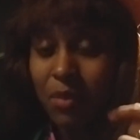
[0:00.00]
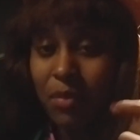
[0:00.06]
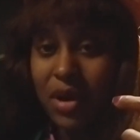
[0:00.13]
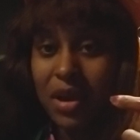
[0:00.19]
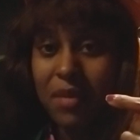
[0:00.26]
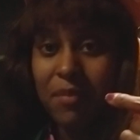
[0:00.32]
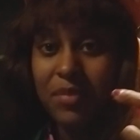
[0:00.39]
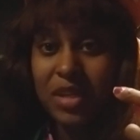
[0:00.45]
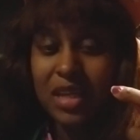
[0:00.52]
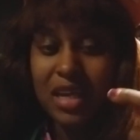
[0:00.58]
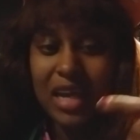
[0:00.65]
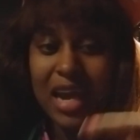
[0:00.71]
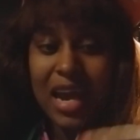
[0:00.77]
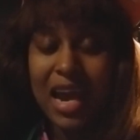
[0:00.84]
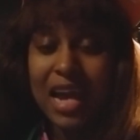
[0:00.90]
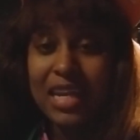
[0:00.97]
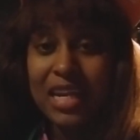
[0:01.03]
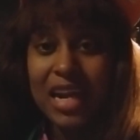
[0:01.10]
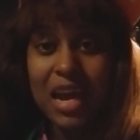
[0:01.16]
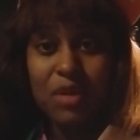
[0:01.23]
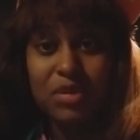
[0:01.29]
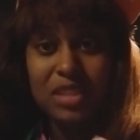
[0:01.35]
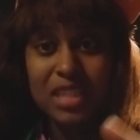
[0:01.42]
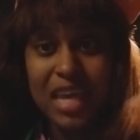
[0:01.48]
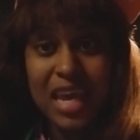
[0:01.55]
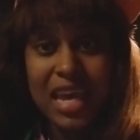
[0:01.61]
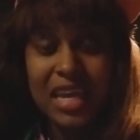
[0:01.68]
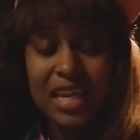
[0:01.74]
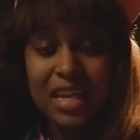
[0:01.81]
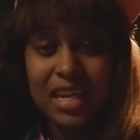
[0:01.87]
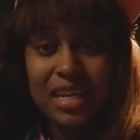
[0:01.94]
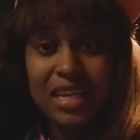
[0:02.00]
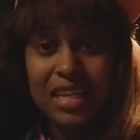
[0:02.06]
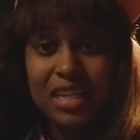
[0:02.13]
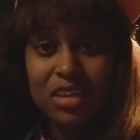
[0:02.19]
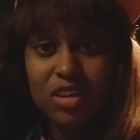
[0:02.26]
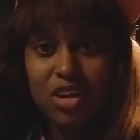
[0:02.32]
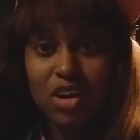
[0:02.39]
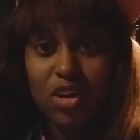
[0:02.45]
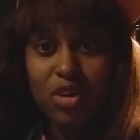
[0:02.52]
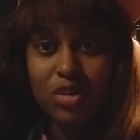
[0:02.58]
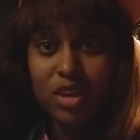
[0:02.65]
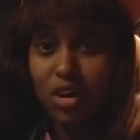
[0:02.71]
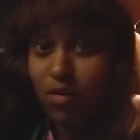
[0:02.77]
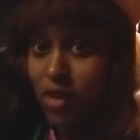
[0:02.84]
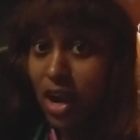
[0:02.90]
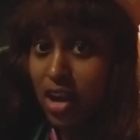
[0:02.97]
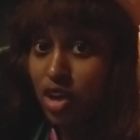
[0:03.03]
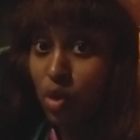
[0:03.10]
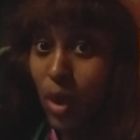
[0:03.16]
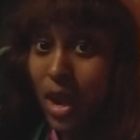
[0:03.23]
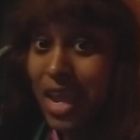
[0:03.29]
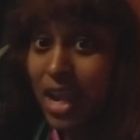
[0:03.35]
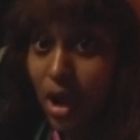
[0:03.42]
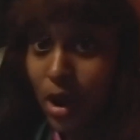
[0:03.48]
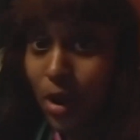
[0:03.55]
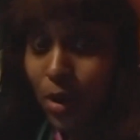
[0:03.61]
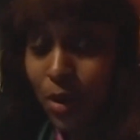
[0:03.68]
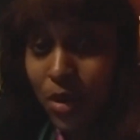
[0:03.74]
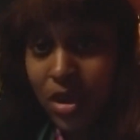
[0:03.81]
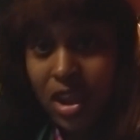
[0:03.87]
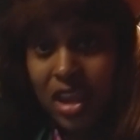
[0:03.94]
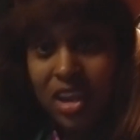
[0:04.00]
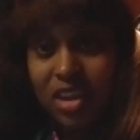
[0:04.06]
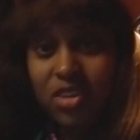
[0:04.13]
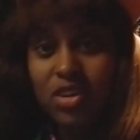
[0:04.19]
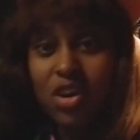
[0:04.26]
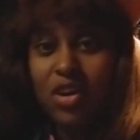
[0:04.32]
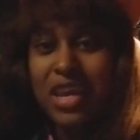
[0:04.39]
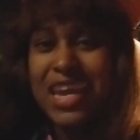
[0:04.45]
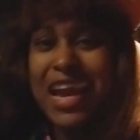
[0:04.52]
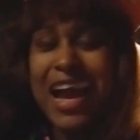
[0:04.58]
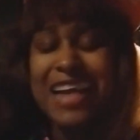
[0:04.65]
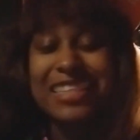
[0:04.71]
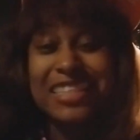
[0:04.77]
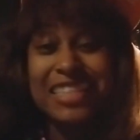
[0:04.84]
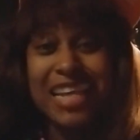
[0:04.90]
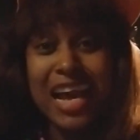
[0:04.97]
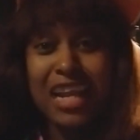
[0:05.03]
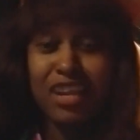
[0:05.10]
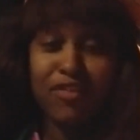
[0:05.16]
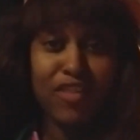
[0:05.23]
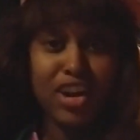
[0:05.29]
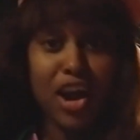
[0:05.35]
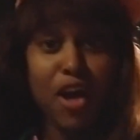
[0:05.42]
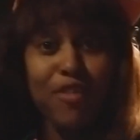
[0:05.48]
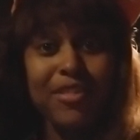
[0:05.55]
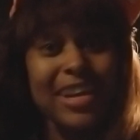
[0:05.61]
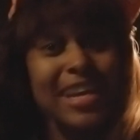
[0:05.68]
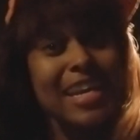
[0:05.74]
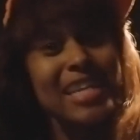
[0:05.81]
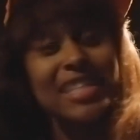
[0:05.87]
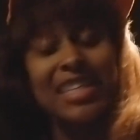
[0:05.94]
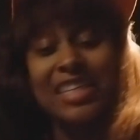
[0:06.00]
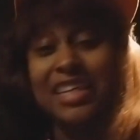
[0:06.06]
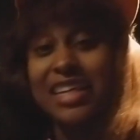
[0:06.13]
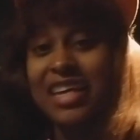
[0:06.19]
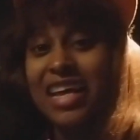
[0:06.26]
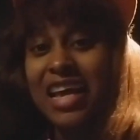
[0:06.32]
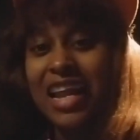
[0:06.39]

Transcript: But the guy that I was dating, you know, the around the way hoe, you know, he got jealous for no reason.